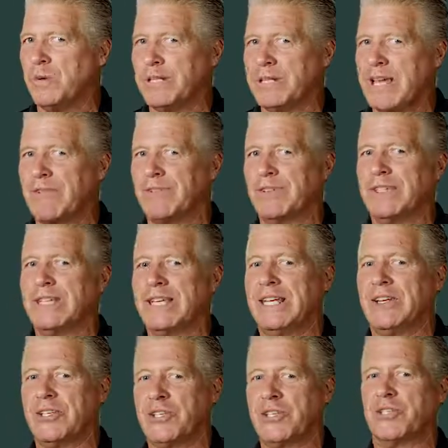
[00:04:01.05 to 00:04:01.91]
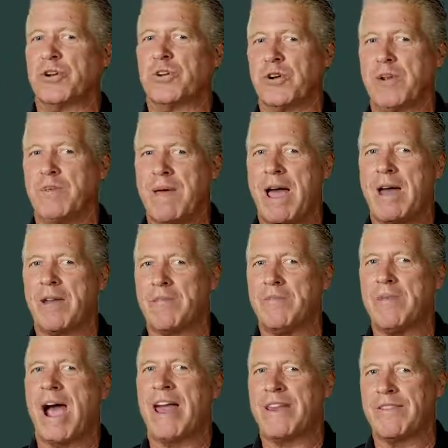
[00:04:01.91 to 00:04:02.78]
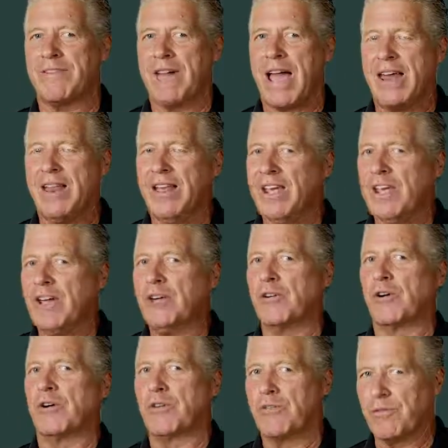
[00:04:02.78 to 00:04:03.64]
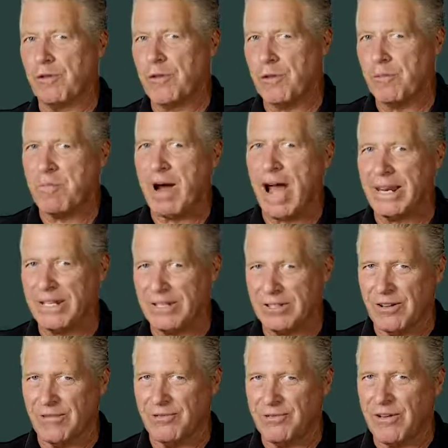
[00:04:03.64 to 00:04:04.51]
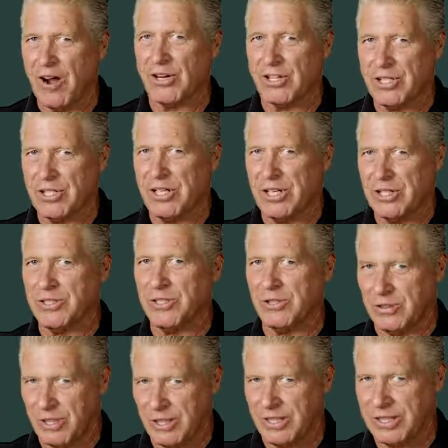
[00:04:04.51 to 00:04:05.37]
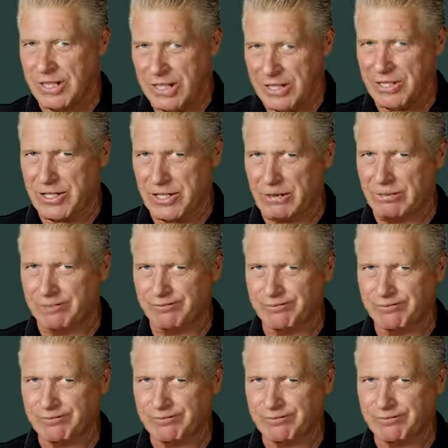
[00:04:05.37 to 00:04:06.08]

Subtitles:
We definitely need a certain amount of body fat in order for the body to function and to look decent.